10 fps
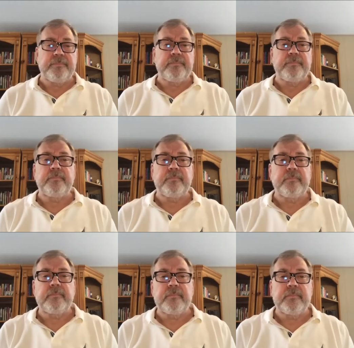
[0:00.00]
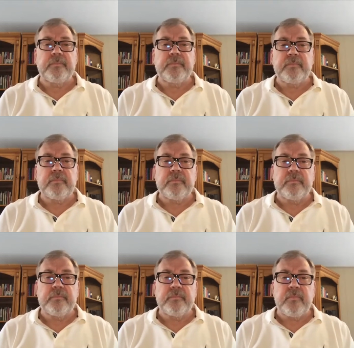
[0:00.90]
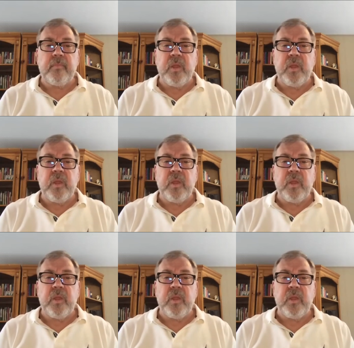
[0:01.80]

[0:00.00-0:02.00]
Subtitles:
Nobody speaks.